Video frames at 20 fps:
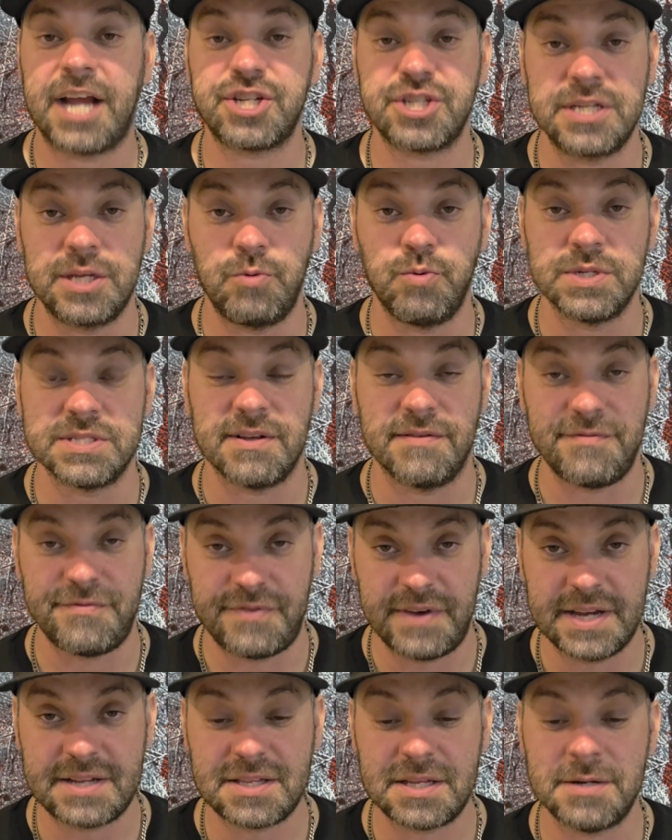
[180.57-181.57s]
actually was a
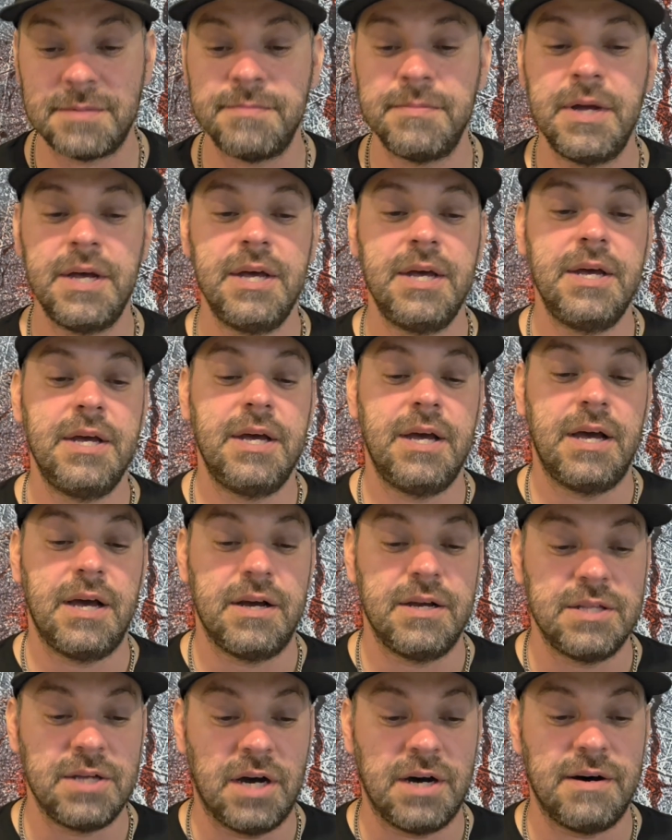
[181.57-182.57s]
victim
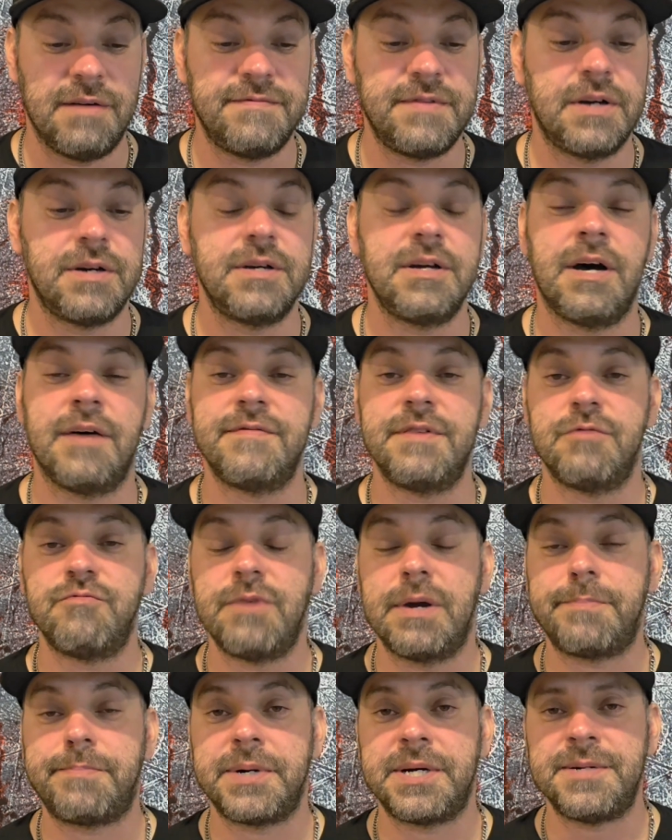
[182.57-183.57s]
of the
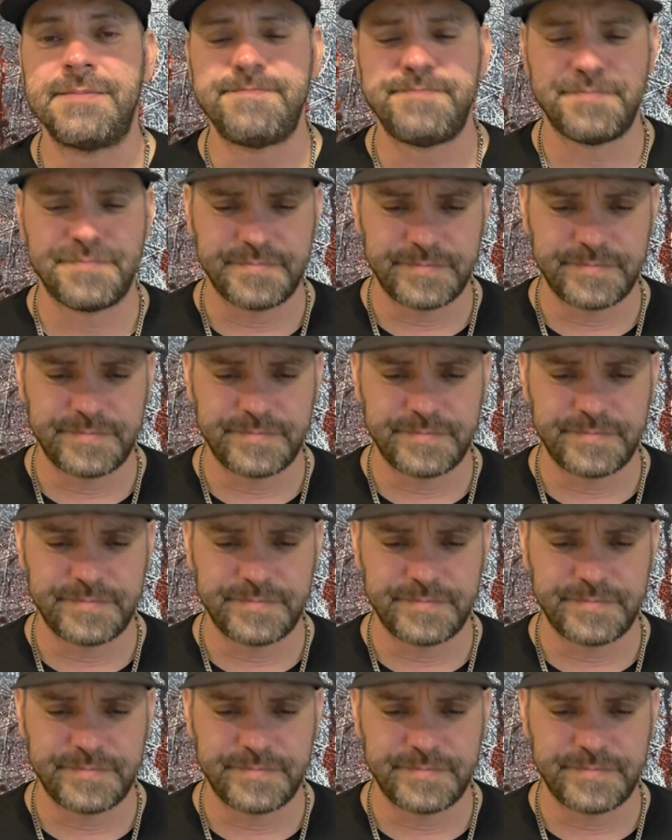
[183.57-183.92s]
Ripper.